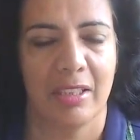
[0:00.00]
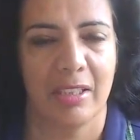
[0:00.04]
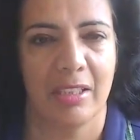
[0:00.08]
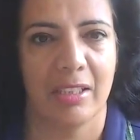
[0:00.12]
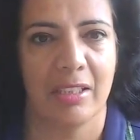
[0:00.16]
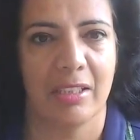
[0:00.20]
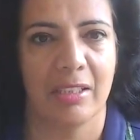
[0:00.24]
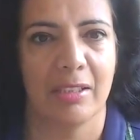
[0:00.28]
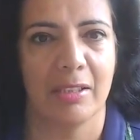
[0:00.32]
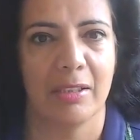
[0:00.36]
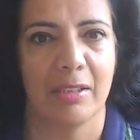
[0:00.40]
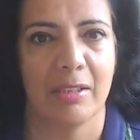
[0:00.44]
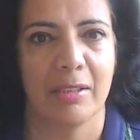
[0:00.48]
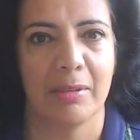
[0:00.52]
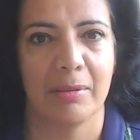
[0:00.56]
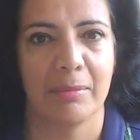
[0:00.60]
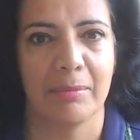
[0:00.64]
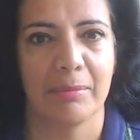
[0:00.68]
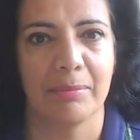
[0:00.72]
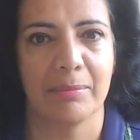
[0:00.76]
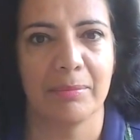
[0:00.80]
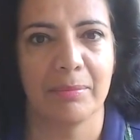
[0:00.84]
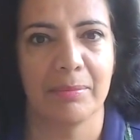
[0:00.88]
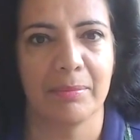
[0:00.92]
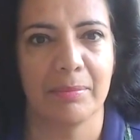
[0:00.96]

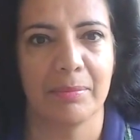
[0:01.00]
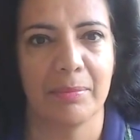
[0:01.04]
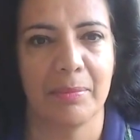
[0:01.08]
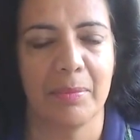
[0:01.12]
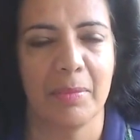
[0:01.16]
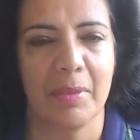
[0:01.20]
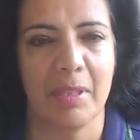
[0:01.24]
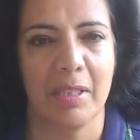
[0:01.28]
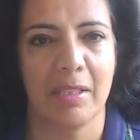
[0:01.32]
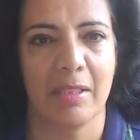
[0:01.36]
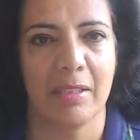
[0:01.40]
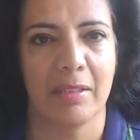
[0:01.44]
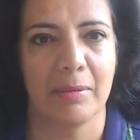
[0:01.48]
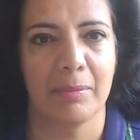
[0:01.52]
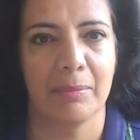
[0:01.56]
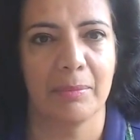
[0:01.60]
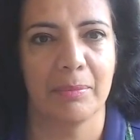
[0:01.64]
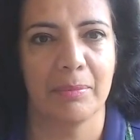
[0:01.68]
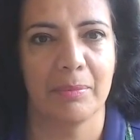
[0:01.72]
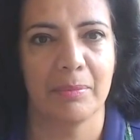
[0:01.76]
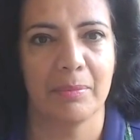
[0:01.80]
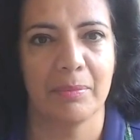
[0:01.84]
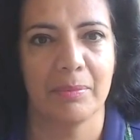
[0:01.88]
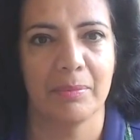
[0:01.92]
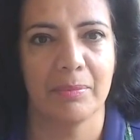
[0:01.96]
Um,
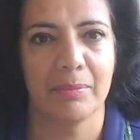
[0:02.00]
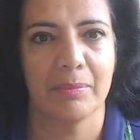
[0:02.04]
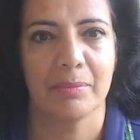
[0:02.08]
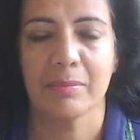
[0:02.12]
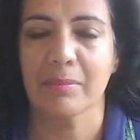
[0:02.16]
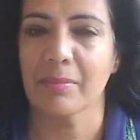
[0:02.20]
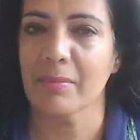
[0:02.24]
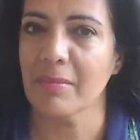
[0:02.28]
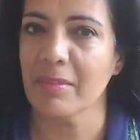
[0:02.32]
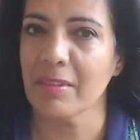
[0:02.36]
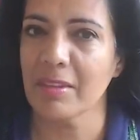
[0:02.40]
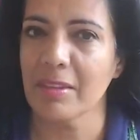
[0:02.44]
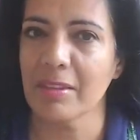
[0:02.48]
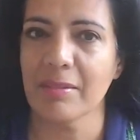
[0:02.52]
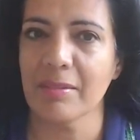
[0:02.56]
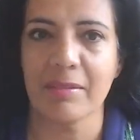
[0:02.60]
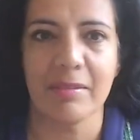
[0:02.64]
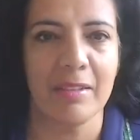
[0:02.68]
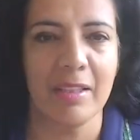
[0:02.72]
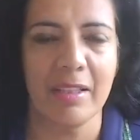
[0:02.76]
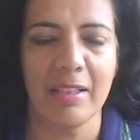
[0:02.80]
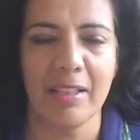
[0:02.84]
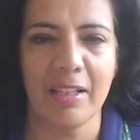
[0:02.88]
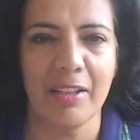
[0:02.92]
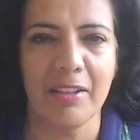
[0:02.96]
um,
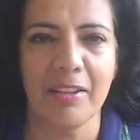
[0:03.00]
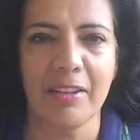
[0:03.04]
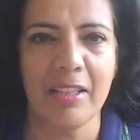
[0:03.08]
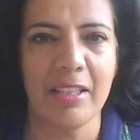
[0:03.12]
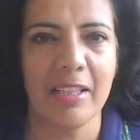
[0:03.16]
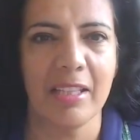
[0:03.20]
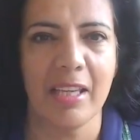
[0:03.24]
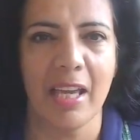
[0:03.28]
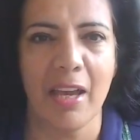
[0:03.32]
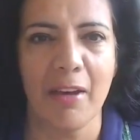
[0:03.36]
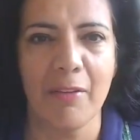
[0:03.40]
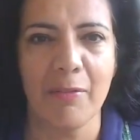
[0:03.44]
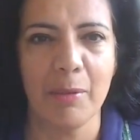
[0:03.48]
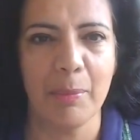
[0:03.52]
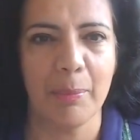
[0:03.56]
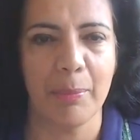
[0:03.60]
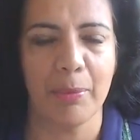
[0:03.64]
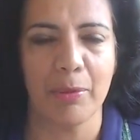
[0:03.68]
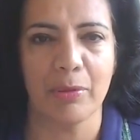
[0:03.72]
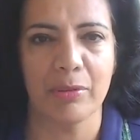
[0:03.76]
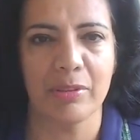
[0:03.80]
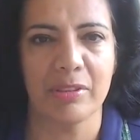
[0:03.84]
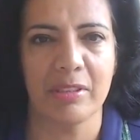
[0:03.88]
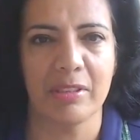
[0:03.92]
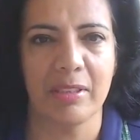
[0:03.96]
and I think every
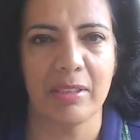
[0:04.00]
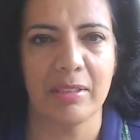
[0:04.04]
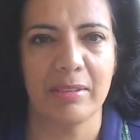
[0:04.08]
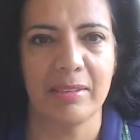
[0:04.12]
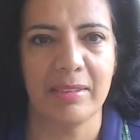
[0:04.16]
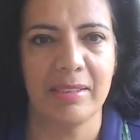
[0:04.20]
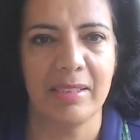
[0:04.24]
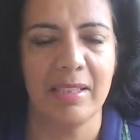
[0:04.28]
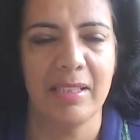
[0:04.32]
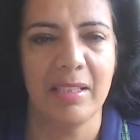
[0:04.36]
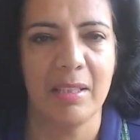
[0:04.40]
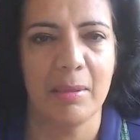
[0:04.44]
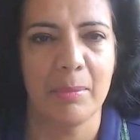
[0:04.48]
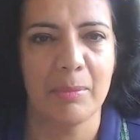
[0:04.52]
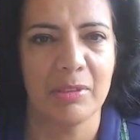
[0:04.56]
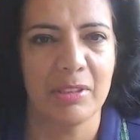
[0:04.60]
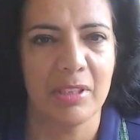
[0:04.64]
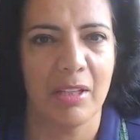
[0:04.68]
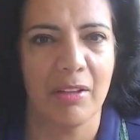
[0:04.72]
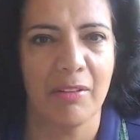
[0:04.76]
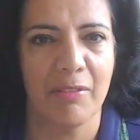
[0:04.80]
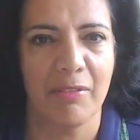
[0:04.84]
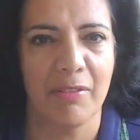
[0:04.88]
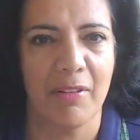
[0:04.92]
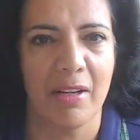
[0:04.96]
person that see
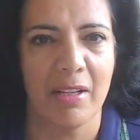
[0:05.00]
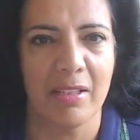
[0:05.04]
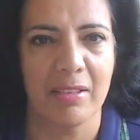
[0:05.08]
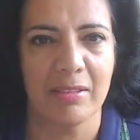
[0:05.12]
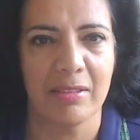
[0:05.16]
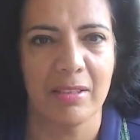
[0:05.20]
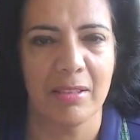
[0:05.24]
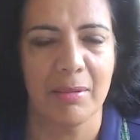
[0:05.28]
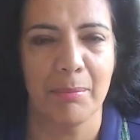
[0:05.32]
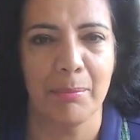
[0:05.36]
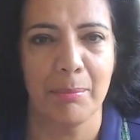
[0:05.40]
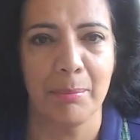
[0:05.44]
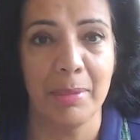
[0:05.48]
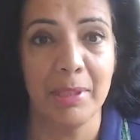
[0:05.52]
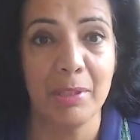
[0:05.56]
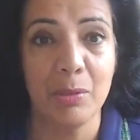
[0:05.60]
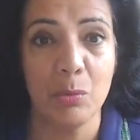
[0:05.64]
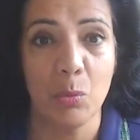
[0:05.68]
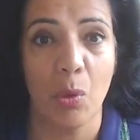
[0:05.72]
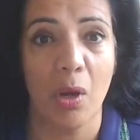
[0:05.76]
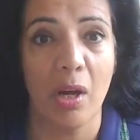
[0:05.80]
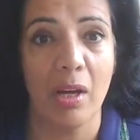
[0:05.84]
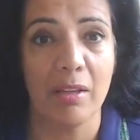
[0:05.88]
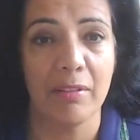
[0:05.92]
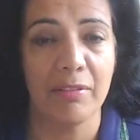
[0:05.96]
themselves as a
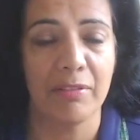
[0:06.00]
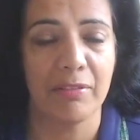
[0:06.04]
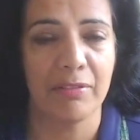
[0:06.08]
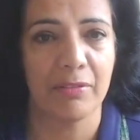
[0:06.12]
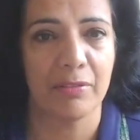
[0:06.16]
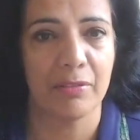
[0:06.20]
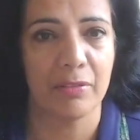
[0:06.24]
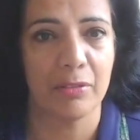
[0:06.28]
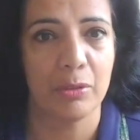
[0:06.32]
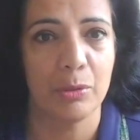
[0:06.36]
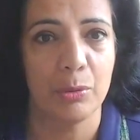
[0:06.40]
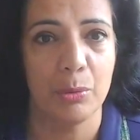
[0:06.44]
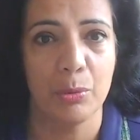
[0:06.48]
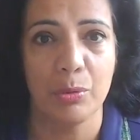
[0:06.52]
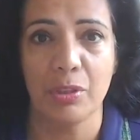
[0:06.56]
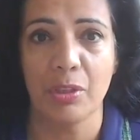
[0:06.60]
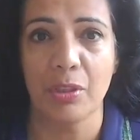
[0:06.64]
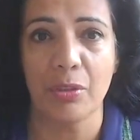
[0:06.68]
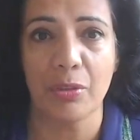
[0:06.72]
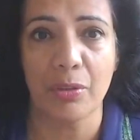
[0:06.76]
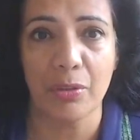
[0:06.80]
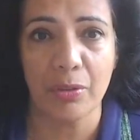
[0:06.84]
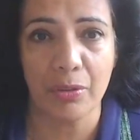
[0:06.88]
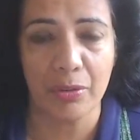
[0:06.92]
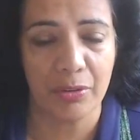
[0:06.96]
midwife to the
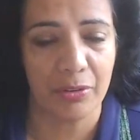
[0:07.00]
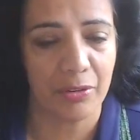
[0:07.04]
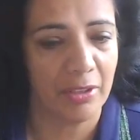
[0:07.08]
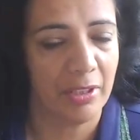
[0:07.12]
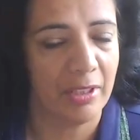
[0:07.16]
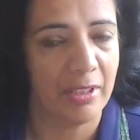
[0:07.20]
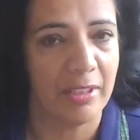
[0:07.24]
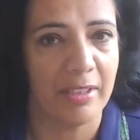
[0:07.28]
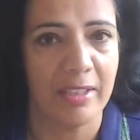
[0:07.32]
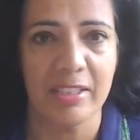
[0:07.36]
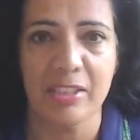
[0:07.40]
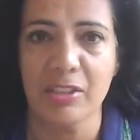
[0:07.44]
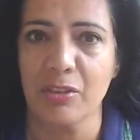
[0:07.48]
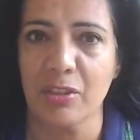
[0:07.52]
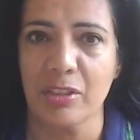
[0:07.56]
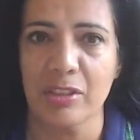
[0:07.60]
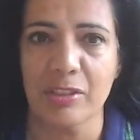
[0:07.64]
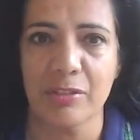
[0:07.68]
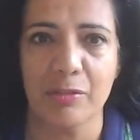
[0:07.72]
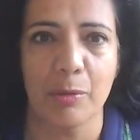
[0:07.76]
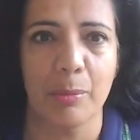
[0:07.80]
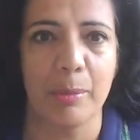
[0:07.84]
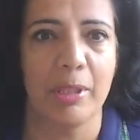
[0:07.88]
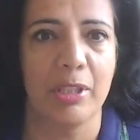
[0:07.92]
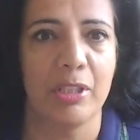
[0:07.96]
earth in this
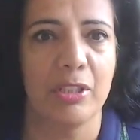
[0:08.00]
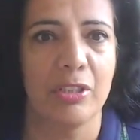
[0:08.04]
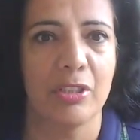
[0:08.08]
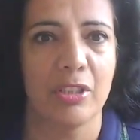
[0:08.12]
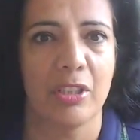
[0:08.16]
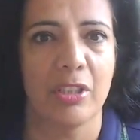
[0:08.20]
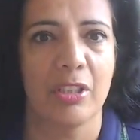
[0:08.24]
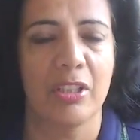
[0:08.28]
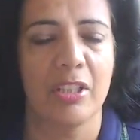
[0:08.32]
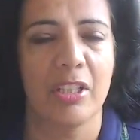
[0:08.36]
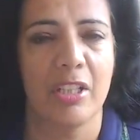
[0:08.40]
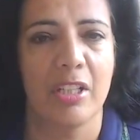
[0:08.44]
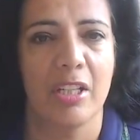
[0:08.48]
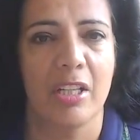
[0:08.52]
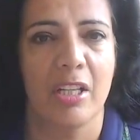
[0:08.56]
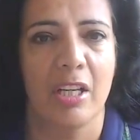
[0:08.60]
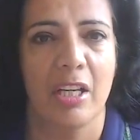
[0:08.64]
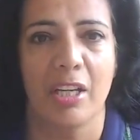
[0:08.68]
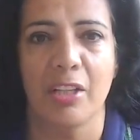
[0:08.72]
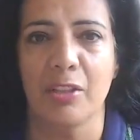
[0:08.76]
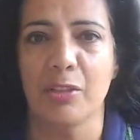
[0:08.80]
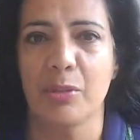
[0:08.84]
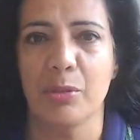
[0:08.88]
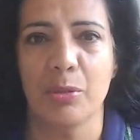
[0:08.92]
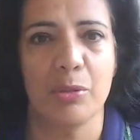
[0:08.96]
transformation
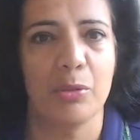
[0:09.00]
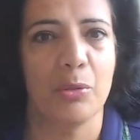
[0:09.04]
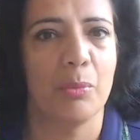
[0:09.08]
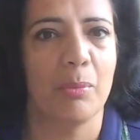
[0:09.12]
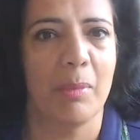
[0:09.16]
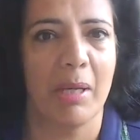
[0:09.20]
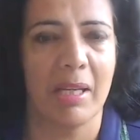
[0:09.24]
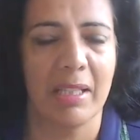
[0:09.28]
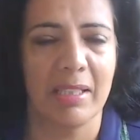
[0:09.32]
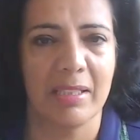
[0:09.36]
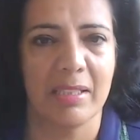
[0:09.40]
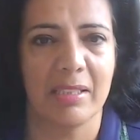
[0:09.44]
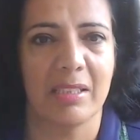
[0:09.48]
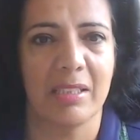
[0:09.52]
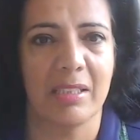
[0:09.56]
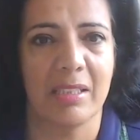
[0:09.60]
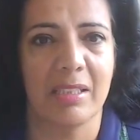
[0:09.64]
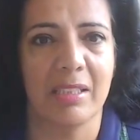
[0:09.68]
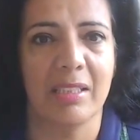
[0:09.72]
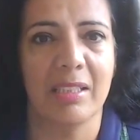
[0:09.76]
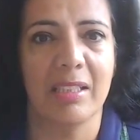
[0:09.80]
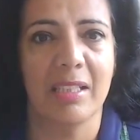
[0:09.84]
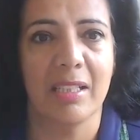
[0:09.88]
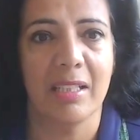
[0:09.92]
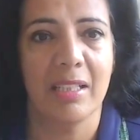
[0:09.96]
and to
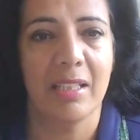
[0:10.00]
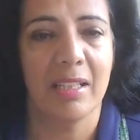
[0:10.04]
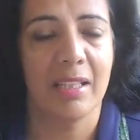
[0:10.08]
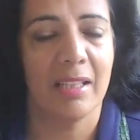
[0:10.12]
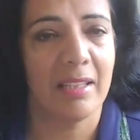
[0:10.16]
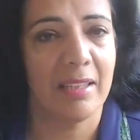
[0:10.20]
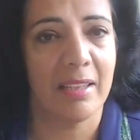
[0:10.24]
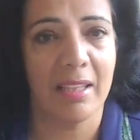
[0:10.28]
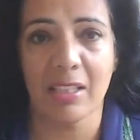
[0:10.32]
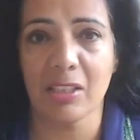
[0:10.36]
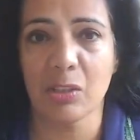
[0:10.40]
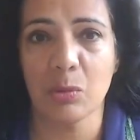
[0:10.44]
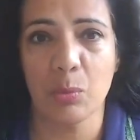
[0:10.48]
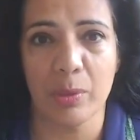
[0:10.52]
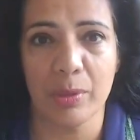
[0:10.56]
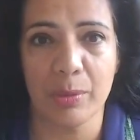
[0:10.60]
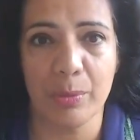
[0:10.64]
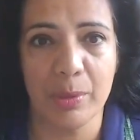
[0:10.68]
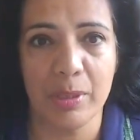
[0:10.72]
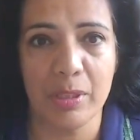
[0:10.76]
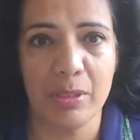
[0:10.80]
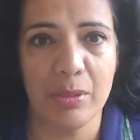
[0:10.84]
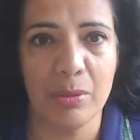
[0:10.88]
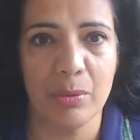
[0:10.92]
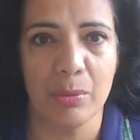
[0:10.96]
humanity, that's what
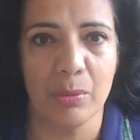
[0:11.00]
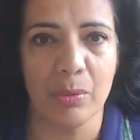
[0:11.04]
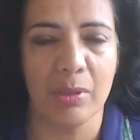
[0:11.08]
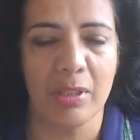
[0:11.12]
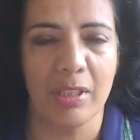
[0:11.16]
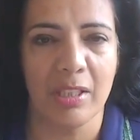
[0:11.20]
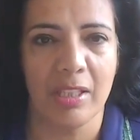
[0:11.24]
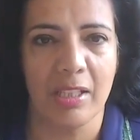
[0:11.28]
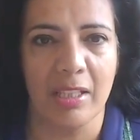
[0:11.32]
we do.